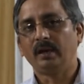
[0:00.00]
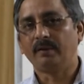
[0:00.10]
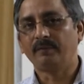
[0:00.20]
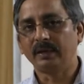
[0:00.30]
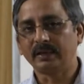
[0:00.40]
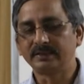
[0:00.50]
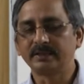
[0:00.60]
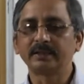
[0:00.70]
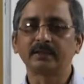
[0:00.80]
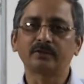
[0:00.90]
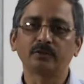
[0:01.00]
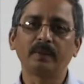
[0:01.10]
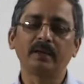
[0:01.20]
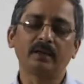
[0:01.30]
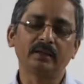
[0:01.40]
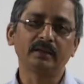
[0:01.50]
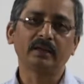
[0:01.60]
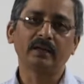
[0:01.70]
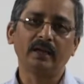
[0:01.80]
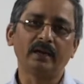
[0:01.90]
we consider to be in
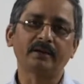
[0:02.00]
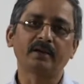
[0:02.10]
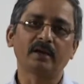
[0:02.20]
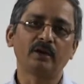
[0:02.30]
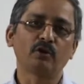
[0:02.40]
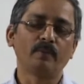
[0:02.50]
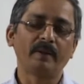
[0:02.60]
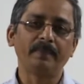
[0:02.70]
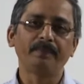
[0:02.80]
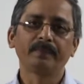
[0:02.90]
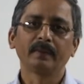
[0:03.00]
the electrical domain.